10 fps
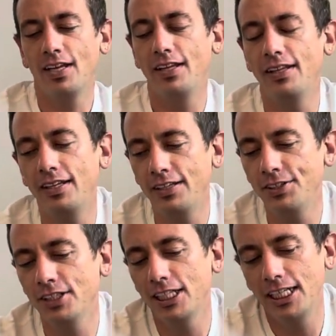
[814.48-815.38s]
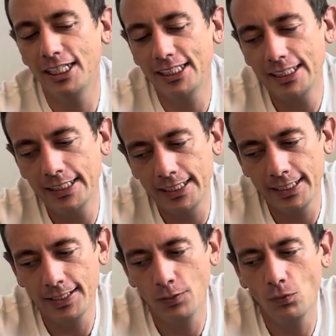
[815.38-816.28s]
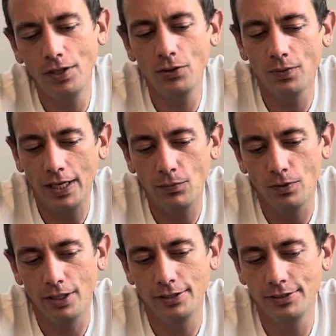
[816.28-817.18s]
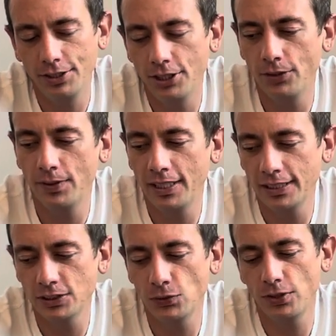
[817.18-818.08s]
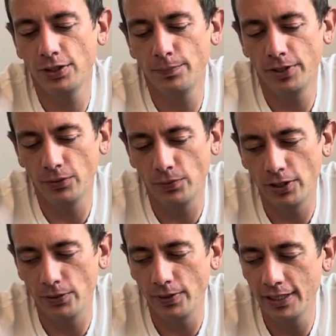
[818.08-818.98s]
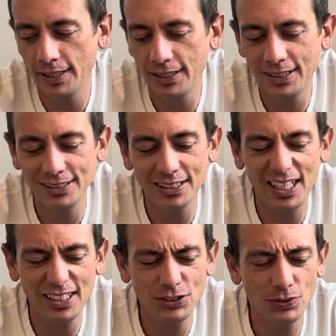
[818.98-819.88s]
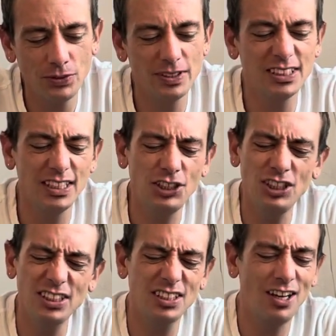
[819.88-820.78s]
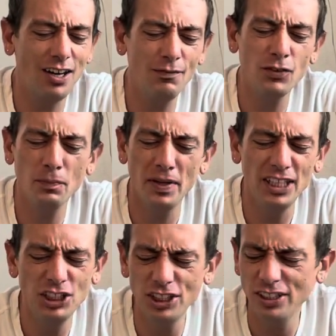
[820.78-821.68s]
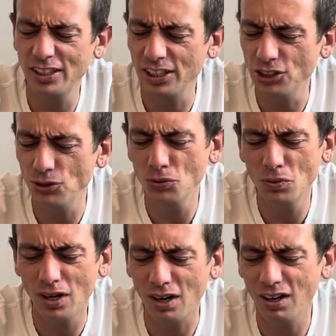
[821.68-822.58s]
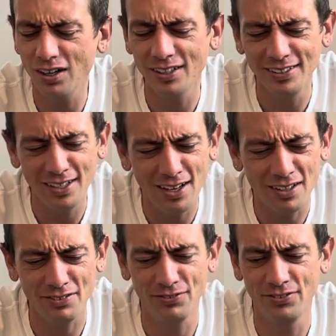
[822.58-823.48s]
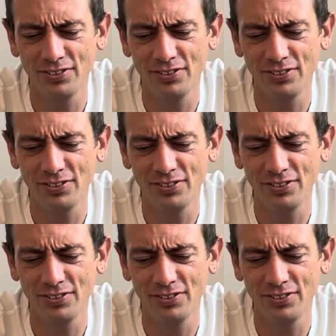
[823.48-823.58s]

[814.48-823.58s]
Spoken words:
and then you're like, what do I want? You know, and that's sort of the middle row. And then this last row is like just confirmation that you are enough.